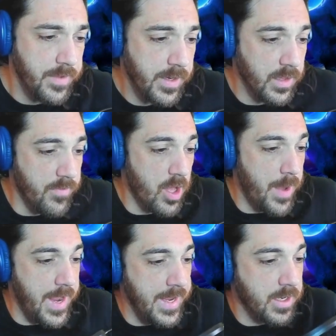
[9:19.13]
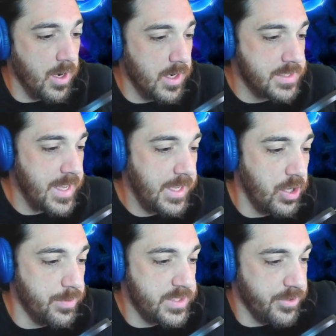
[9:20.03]
Think you love all my ink cards? Thank
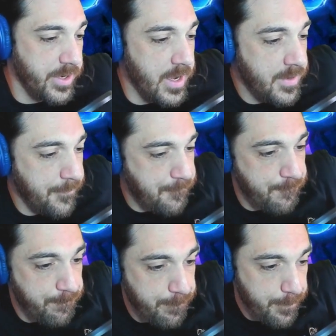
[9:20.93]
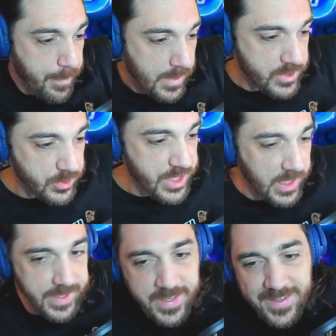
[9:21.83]
you, Mr. Ika. So
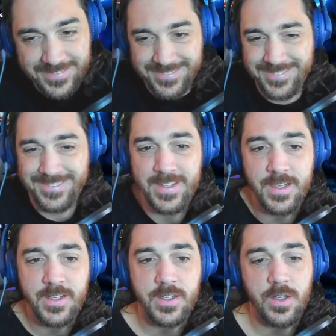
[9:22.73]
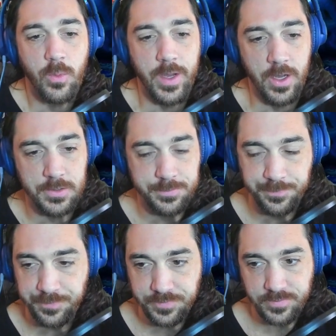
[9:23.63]
jelly. Well,
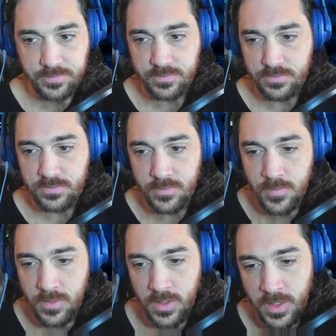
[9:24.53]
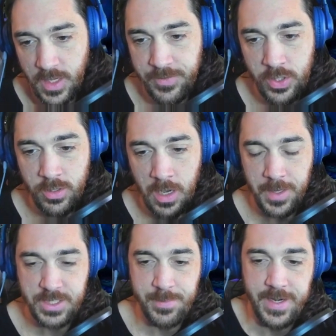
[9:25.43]
if you knew how
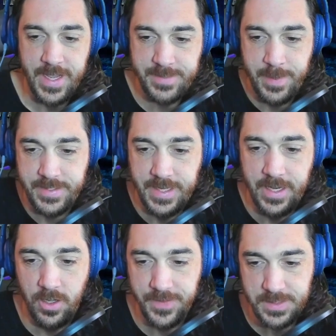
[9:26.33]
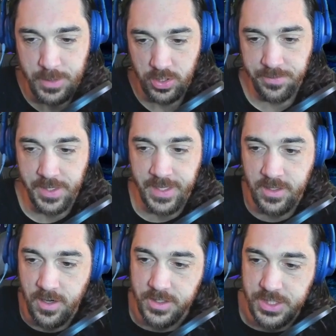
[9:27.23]
much money I spent to get all these beautiful ink
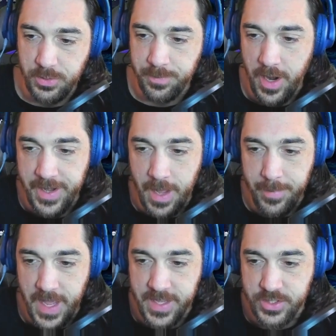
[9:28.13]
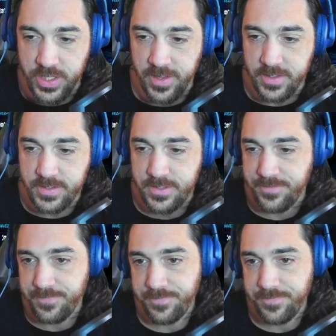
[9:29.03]
cards, you would probably not be as jealous.